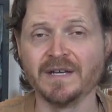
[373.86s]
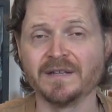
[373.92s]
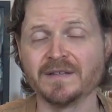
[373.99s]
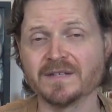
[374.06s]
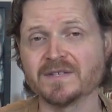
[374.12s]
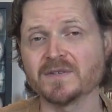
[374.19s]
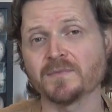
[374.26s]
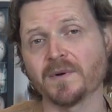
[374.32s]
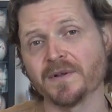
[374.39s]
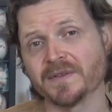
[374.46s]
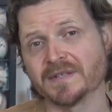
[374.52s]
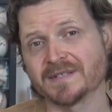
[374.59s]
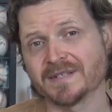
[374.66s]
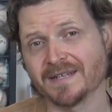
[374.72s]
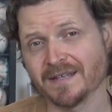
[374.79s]
This is a ball
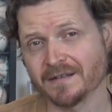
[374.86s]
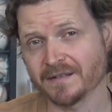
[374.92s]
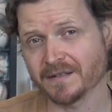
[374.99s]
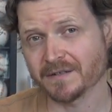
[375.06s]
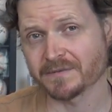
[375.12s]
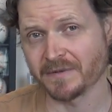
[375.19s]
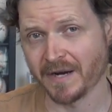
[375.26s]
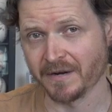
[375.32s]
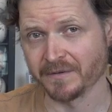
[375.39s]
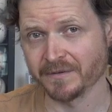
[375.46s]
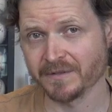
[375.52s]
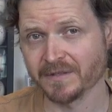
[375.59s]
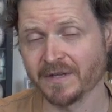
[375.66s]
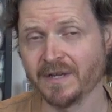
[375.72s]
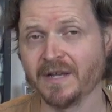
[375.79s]
that's hit on the
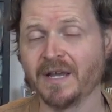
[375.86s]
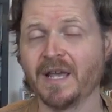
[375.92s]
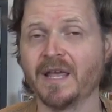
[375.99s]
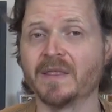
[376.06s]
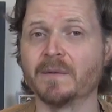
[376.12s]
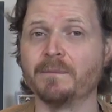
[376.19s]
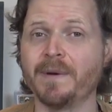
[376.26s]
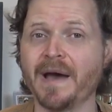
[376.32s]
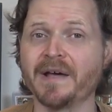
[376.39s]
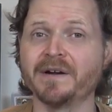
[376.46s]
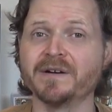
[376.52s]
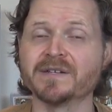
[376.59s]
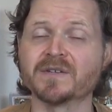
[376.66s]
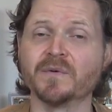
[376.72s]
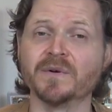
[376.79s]
ground, and the batter
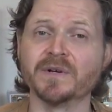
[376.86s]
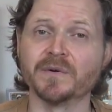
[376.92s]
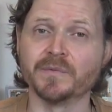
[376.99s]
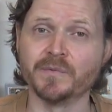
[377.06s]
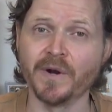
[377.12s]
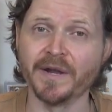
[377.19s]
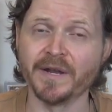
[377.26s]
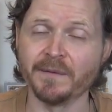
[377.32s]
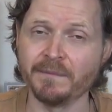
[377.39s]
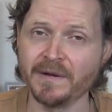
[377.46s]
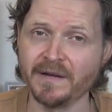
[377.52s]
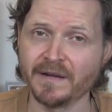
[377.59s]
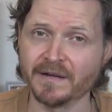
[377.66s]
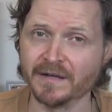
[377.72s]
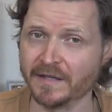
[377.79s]
is going to run
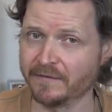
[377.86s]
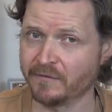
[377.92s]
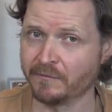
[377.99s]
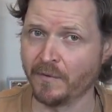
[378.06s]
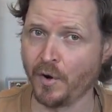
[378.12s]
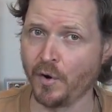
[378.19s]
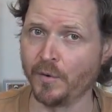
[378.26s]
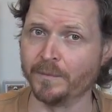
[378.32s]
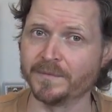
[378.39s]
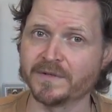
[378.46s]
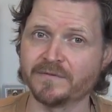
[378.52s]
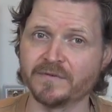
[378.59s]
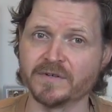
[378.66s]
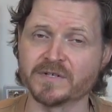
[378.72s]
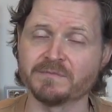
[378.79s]
immediately from home to
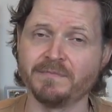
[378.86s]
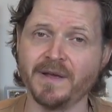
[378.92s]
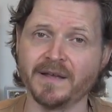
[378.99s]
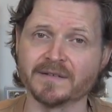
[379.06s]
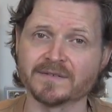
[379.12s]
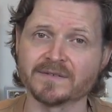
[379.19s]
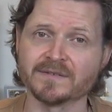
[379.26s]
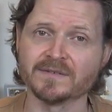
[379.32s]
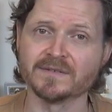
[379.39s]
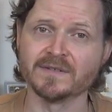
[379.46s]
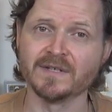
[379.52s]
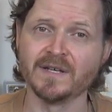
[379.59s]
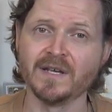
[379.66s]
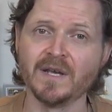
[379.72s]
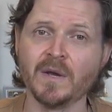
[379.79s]
first base.
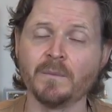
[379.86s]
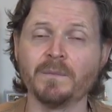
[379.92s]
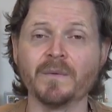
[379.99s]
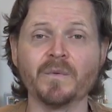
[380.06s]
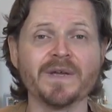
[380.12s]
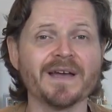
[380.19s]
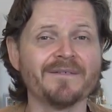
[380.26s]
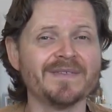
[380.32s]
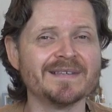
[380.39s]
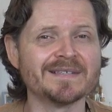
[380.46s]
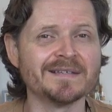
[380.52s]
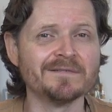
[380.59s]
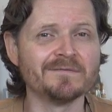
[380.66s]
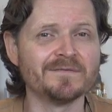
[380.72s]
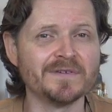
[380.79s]
But we have these
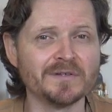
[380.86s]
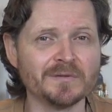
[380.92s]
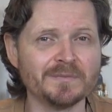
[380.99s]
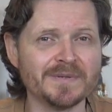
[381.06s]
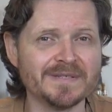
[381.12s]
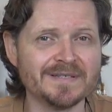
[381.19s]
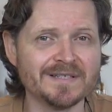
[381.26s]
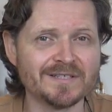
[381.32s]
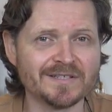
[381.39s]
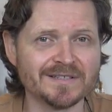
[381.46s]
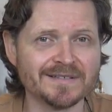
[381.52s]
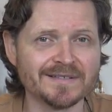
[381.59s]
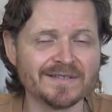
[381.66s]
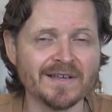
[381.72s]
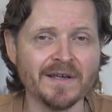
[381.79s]
infield
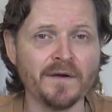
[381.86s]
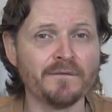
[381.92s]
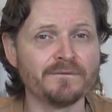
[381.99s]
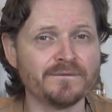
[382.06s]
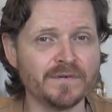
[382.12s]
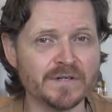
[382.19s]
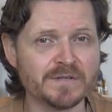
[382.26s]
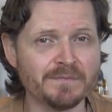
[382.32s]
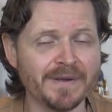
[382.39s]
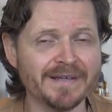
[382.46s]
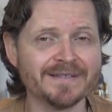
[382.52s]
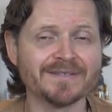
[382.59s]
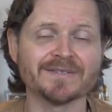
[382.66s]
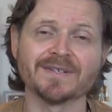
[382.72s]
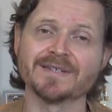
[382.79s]
positions: first
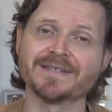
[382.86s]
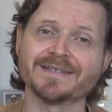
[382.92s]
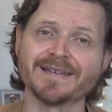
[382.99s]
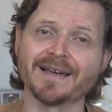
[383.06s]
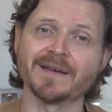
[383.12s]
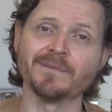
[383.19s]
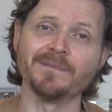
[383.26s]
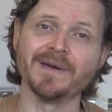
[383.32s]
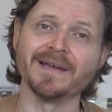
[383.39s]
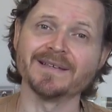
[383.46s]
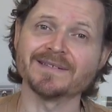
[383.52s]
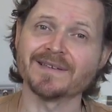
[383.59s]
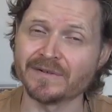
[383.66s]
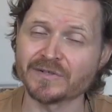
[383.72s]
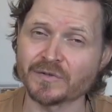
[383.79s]
base, second
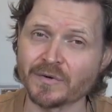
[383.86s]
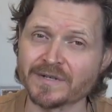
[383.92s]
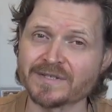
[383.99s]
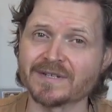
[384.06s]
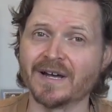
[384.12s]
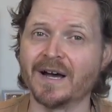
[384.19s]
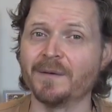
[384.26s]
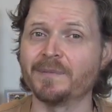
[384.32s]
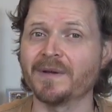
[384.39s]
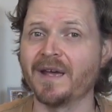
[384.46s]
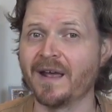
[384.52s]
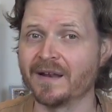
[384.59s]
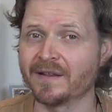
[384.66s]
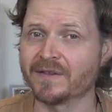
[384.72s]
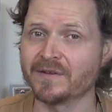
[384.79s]
base, shortstop,
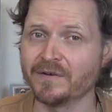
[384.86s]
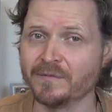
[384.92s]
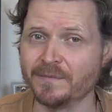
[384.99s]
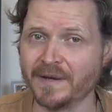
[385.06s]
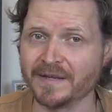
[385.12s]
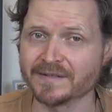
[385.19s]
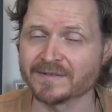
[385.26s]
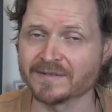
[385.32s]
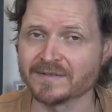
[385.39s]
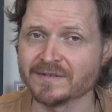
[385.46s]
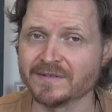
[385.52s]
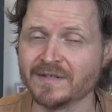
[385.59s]
and third base.